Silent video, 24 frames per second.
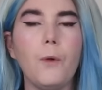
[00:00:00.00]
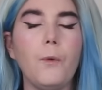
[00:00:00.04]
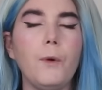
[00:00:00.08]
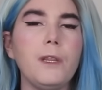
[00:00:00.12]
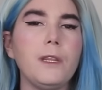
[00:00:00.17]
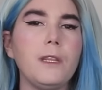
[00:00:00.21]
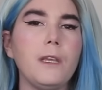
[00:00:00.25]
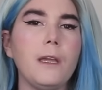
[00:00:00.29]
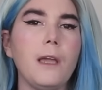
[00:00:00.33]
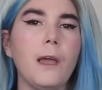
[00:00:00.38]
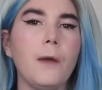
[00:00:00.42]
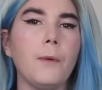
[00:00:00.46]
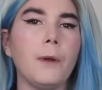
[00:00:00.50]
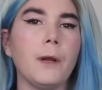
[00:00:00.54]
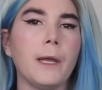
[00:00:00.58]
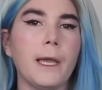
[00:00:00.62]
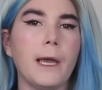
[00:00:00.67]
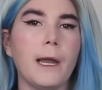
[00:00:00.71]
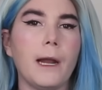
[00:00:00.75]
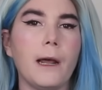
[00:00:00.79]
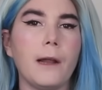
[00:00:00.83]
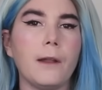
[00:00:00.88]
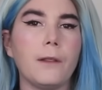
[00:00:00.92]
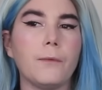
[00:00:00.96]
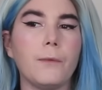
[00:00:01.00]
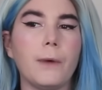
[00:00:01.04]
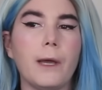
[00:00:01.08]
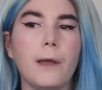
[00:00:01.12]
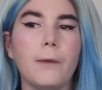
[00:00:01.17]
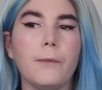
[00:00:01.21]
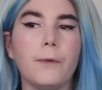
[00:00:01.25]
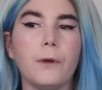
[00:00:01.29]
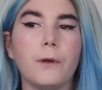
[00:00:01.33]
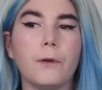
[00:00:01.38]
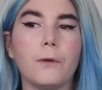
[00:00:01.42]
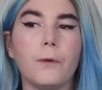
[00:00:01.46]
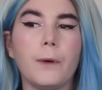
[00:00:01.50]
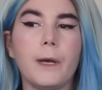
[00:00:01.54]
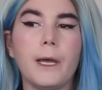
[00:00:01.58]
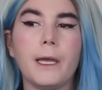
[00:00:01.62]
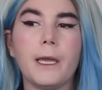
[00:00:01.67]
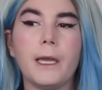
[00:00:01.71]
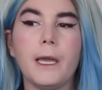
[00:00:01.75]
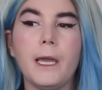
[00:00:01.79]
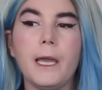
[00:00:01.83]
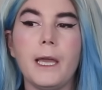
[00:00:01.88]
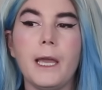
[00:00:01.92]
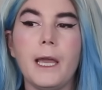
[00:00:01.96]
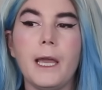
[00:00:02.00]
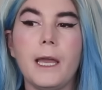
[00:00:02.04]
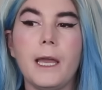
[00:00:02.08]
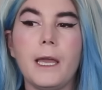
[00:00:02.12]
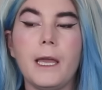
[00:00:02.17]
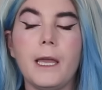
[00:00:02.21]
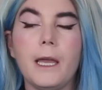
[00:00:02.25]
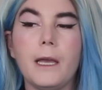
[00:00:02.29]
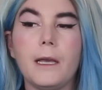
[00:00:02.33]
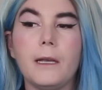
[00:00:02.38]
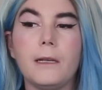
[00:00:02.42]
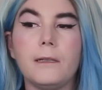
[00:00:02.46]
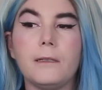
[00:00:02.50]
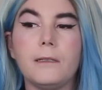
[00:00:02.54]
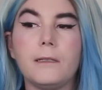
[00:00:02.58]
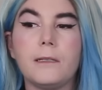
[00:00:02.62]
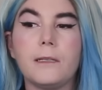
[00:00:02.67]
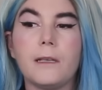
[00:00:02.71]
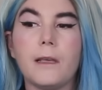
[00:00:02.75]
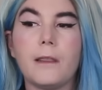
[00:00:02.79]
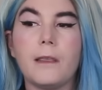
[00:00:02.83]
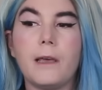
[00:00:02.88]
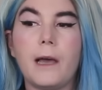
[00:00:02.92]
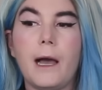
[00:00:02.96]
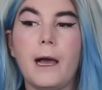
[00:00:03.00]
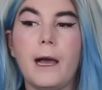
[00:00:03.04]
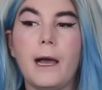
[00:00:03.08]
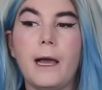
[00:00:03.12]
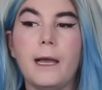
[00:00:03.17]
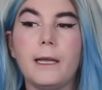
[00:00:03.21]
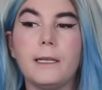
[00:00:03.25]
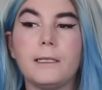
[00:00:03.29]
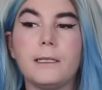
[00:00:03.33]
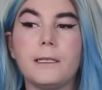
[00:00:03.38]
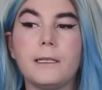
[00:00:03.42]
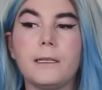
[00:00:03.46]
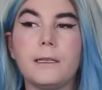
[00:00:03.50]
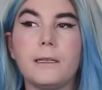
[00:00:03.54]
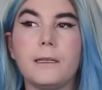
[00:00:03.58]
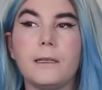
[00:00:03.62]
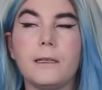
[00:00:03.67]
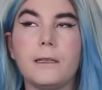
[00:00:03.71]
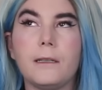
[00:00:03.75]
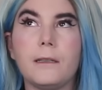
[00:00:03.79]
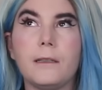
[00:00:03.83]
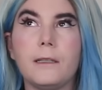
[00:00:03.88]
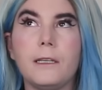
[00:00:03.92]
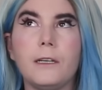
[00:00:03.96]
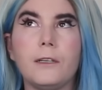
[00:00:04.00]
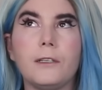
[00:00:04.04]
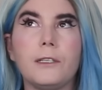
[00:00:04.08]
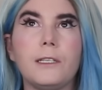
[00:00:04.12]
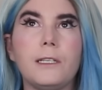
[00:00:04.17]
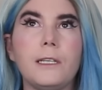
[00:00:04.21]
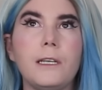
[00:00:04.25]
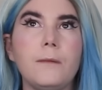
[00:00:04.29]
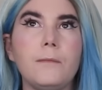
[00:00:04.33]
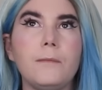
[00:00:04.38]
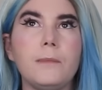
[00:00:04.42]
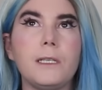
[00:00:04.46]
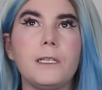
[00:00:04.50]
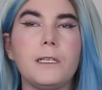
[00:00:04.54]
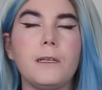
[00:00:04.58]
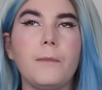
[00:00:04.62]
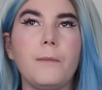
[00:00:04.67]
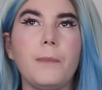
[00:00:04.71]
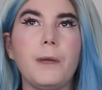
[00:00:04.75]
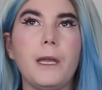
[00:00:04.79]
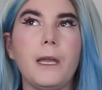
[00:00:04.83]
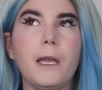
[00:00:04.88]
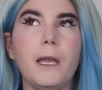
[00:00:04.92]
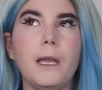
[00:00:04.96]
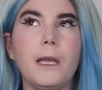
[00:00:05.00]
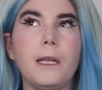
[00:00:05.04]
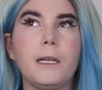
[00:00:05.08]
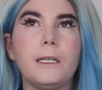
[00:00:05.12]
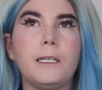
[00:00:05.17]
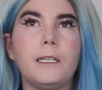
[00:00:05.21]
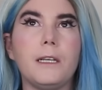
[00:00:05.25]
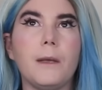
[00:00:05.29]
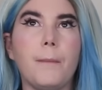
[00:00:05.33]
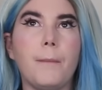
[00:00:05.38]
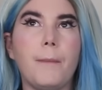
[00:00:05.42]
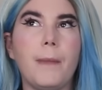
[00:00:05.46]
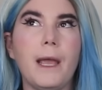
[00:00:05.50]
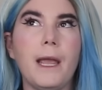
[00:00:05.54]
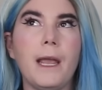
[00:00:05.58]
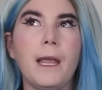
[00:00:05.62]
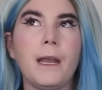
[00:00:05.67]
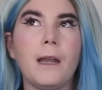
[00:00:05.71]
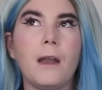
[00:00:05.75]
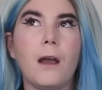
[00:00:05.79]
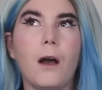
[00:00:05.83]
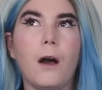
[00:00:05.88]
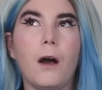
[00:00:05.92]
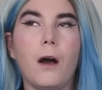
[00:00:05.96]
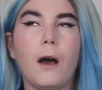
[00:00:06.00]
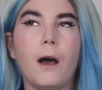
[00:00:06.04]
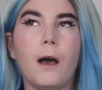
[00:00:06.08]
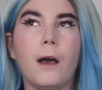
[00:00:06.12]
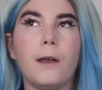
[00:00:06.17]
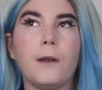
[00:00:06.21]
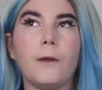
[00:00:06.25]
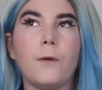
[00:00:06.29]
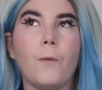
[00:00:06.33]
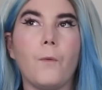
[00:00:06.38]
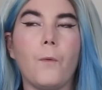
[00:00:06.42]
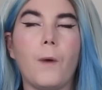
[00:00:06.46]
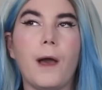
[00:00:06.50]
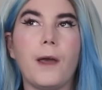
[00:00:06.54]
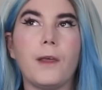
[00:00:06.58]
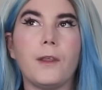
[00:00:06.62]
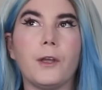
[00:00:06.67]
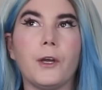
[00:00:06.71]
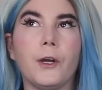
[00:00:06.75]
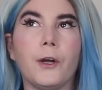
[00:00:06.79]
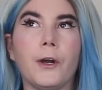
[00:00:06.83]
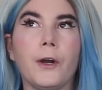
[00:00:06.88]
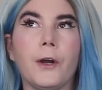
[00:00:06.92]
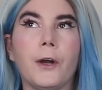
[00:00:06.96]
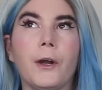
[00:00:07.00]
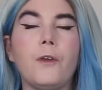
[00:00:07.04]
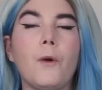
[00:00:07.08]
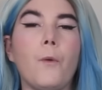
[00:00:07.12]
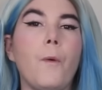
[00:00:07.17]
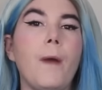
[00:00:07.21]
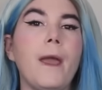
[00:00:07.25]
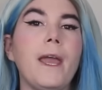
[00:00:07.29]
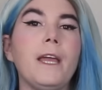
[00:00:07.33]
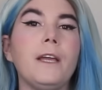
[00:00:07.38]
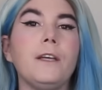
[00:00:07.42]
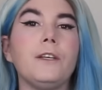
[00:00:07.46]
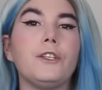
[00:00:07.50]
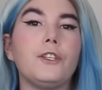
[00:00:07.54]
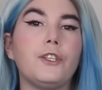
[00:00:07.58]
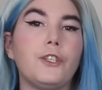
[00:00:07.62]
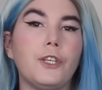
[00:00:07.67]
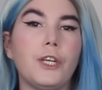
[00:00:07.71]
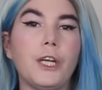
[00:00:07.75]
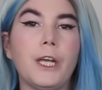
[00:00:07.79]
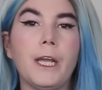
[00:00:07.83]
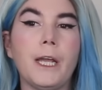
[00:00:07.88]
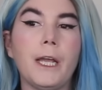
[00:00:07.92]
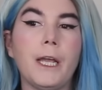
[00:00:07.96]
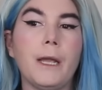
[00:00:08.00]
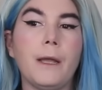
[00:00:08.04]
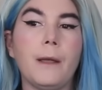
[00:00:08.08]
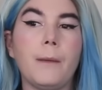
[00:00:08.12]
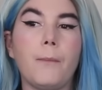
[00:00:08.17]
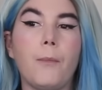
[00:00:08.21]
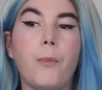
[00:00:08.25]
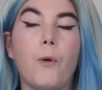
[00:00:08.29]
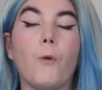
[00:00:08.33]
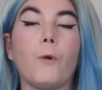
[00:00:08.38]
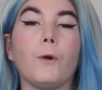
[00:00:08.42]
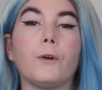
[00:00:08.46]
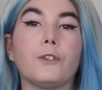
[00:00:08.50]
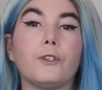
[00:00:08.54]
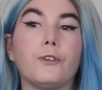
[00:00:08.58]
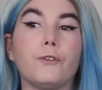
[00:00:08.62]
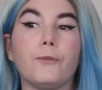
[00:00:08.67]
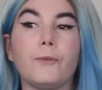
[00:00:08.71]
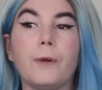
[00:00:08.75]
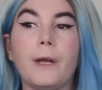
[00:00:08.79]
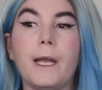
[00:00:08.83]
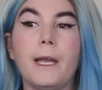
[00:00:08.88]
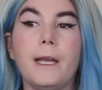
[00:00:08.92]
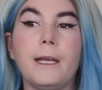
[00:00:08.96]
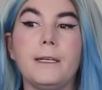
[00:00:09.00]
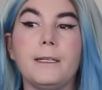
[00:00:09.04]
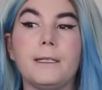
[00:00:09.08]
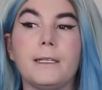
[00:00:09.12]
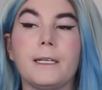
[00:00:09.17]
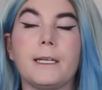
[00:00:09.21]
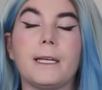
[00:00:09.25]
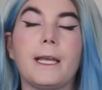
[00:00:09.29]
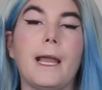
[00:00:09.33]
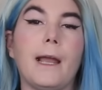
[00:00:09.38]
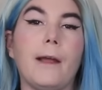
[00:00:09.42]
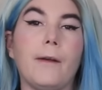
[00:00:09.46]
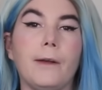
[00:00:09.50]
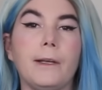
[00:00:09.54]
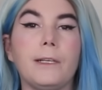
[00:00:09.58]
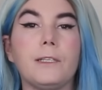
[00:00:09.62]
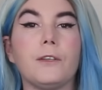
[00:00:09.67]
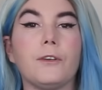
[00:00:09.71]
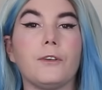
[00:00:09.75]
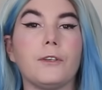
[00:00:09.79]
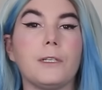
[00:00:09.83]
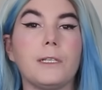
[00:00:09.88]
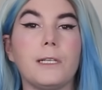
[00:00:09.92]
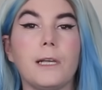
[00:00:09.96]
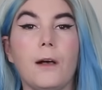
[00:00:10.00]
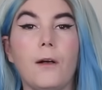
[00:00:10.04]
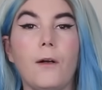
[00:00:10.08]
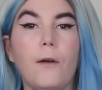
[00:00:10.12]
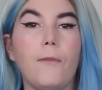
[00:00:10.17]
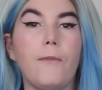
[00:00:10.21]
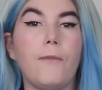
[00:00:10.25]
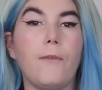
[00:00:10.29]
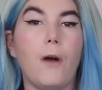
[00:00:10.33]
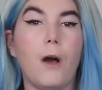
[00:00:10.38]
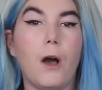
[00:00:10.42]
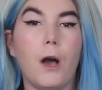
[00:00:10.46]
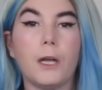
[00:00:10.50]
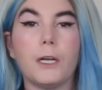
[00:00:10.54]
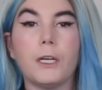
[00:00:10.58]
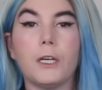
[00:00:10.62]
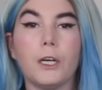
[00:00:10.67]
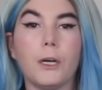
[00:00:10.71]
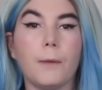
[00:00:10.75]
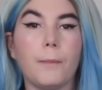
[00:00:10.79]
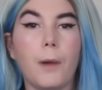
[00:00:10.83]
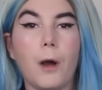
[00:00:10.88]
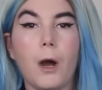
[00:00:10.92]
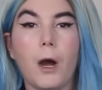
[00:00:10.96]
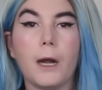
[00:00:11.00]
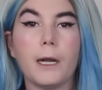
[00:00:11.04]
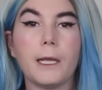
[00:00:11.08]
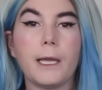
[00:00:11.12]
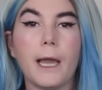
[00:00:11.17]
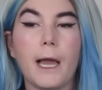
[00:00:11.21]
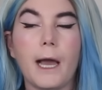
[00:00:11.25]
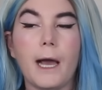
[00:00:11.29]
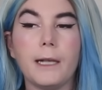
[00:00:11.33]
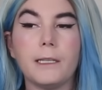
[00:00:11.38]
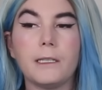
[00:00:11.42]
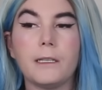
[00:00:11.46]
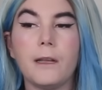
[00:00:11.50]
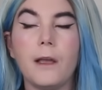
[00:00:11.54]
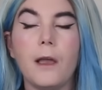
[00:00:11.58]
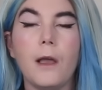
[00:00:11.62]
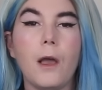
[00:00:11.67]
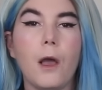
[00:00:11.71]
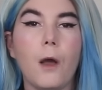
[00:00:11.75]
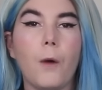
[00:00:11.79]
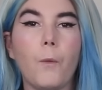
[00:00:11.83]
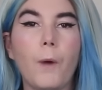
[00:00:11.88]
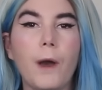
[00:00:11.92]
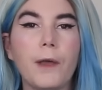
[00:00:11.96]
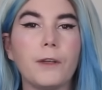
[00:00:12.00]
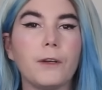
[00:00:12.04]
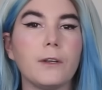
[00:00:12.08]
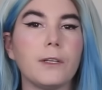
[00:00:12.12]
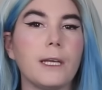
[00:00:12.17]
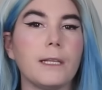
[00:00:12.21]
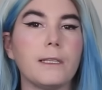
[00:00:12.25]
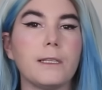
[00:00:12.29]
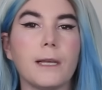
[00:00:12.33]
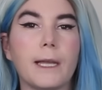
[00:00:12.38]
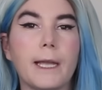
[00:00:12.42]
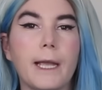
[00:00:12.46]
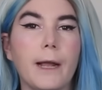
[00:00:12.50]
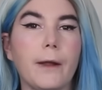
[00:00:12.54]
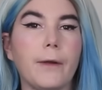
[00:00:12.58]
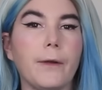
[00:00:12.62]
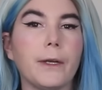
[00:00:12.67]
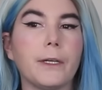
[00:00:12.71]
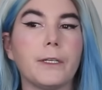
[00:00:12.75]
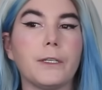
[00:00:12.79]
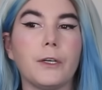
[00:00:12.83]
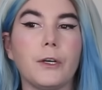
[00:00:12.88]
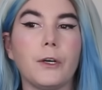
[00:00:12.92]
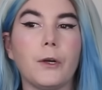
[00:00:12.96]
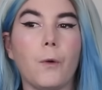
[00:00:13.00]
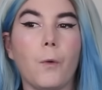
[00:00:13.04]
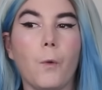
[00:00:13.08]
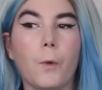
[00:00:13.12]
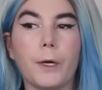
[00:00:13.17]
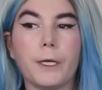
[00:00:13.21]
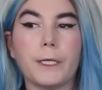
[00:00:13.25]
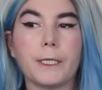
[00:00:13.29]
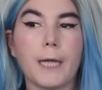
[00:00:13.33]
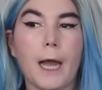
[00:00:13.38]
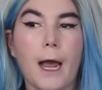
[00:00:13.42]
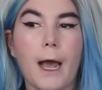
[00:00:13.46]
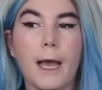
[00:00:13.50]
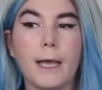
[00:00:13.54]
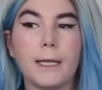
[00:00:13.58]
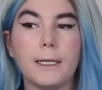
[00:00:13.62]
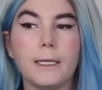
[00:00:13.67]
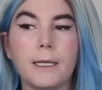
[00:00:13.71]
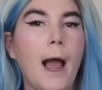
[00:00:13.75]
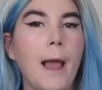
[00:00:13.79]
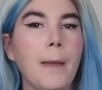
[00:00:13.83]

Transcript: One thing I wanna get out of the way real quick is that there seems to be debate on whether the way she portrays and carries herself on her podcast, whether that's a character or not.